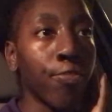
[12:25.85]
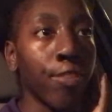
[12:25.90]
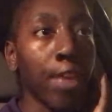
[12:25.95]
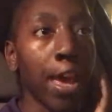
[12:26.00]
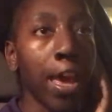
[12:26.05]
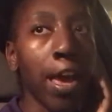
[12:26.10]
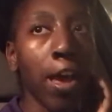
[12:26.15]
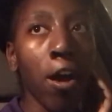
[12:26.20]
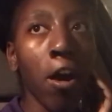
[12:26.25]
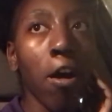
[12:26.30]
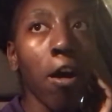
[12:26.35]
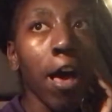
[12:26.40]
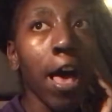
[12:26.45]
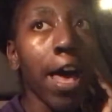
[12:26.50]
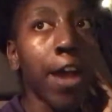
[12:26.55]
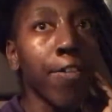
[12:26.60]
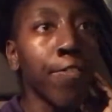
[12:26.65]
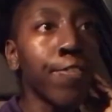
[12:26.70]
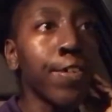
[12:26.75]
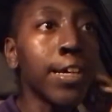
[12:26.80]
they all
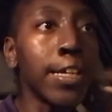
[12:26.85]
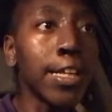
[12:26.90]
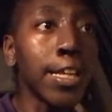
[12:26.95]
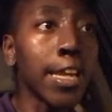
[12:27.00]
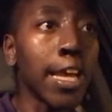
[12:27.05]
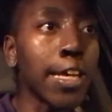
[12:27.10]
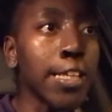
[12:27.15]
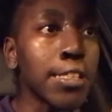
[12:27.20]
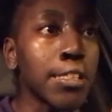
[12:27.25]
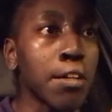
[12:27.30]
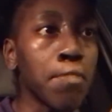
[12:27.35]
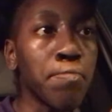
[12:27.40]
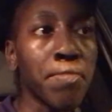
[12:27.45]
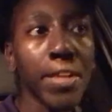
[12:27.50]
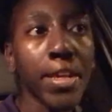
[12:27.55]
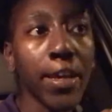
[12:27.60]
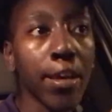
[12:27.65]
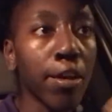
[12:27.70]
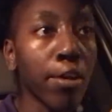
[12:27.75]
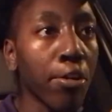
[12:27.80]
had a feeling like
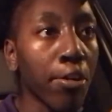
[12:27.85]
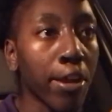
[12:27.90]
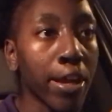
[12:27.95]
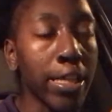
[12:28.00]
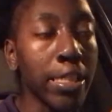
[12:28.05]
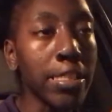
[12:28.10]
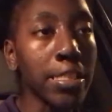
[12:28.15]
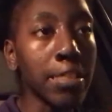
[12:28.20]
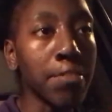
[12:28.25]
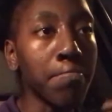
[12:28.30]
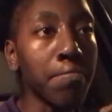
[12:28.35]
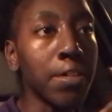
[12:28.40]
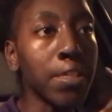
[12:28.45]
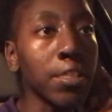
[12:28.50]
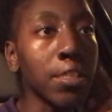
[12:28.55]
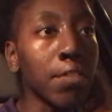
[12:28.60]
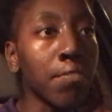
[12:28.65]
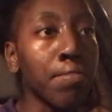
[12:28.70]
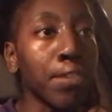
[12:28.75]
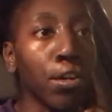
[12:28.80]
something crazy
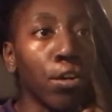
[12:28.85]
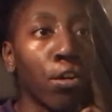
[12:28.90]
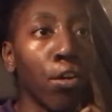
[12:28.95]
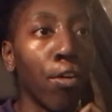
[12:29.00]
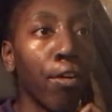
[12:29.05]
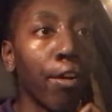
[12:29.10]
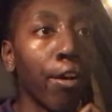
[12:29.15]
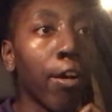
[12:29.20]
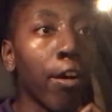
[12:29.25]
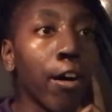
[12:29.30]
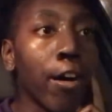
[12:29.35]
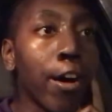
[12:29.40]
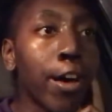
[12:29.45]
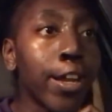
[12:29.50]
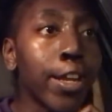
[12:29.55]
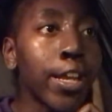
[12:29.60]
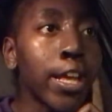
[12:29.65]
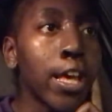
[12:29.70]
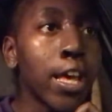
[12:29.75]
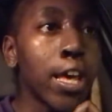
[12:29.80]
must have been going
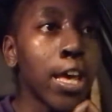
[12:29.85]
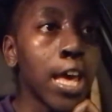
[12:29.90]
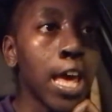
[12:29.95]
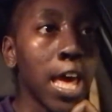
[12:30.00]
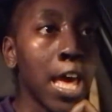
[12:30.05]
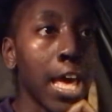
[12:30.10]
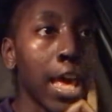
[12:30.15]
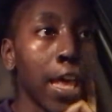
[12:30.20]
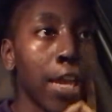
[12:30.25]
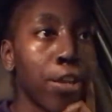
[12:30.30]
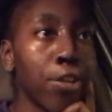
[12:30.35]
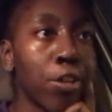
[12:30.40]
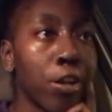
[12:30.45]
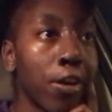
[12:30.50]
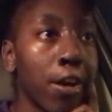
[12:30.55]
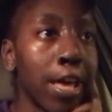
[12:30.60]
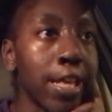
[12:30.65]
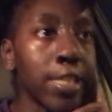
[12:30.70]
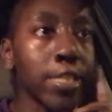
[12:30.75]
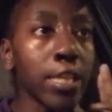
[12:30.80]
on. And, you
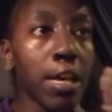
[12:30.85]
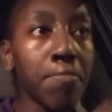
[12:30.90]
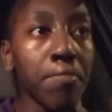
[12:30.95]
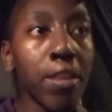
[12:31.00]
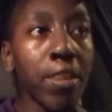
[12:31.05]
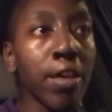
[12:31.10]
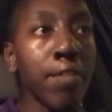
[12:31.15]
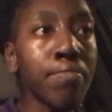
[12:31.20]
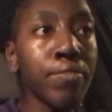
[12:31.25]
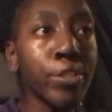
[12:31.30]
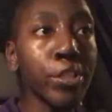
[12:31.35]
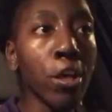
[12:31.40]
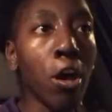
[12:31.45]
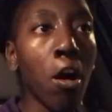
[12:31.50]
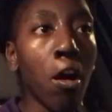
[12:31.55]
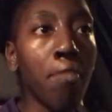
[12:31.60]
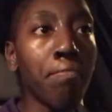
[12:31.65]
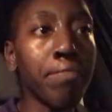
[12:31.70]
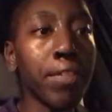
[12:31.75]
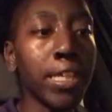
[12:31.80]
know, and some of them
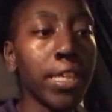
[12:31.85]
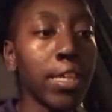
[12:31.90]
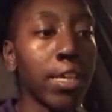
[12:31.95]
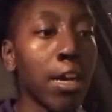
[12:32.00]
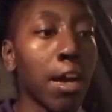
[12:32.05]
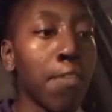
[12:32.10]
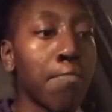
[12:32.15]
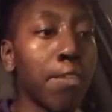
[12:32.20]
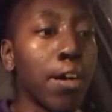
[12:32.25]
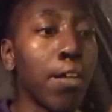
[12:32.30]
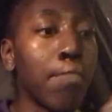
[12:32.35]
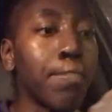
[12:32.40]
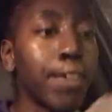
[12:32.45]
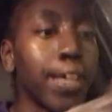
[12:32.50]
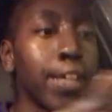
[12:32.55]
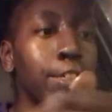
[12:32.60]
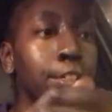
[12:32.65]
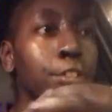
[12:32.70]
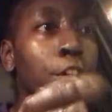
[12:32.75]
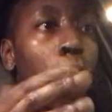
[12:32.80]
saw me come up
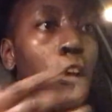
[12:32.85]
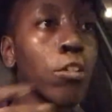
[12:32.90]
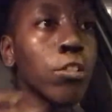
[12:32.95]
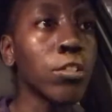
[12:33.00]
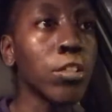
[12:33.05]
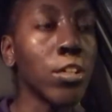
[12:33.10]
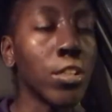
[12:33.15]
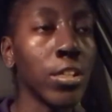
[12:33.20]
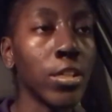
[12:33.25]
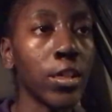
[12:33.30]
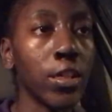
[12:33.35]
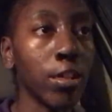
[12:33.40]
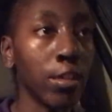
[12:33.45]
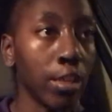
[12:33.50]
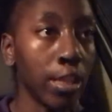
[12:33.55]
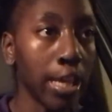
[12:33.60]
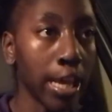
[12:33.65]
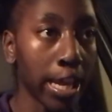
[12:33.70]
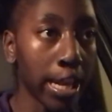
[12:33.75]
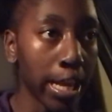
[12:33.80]
and talk to the
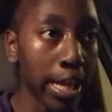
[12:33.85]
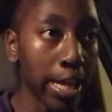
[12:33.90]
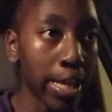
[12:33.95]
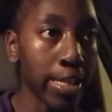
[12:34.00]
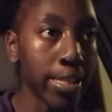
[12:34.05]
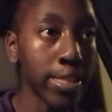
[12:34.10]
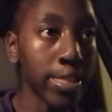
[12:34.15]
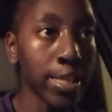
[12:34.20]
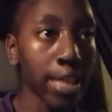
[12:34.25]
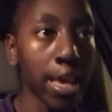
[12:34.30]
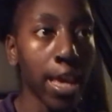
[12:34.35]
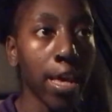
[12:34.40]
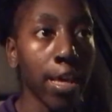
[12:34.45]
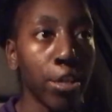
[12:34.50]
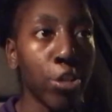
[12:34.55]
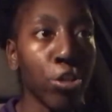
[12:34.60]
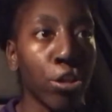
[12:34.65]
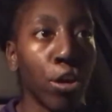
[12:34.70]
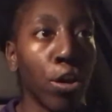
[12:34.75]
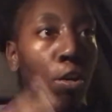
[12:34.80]
lady and say,
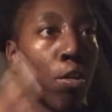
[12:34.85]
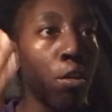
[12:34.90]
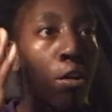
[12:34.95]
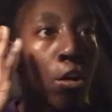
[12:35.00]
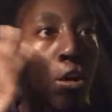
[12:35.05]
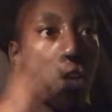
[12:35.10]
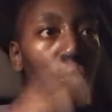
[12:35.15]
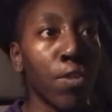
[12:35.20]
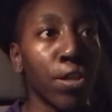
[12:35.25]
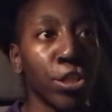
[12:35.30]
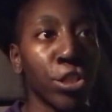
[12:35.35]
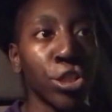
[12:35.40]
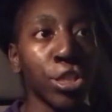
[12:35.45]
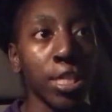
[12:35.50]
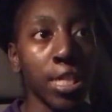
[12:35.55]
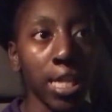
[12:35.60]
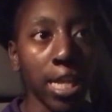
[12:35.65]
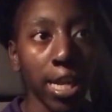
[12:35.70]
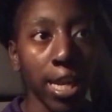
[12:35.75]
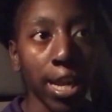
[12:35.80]
you know, when
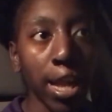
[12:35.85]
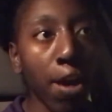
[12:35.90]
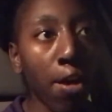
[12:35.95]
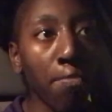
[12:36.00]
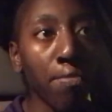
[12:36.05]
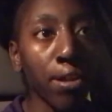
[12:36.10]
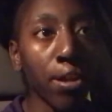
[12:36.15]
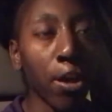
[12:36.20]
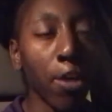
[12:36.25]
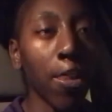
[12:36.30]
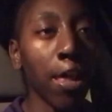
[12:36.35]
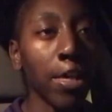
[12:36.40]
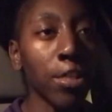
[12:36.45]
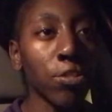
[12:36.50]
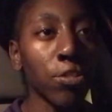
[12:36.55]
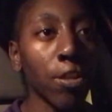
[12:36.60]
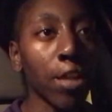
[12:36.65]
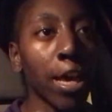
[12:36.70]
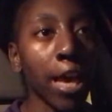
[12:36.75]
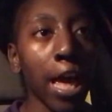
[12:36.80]
she needed help and all
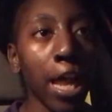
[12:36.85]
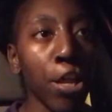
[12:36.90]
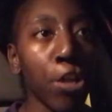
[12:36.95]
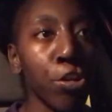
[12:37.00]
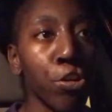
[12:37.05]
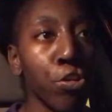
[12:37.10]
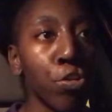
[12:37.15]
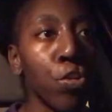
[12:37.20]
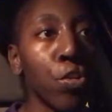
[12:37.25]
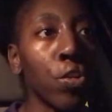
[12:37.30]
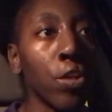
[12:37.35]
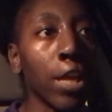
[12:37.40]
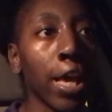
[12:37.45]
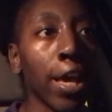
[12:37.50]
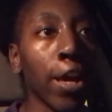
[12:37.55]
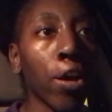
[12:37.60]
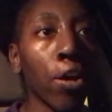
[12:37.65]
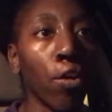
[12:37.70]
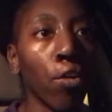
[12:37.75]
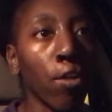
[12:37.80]
that. So they kind of knew,
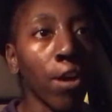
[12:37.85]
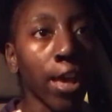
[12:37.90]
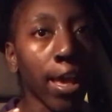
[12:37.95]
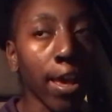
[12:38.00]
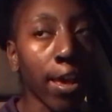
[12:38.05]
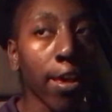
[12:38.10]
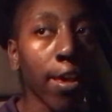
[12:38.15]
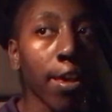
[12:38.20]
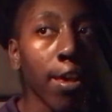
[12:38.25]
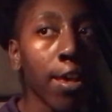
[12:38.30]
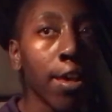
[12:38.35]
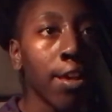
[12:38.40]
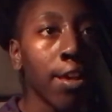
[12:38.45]
like, okay,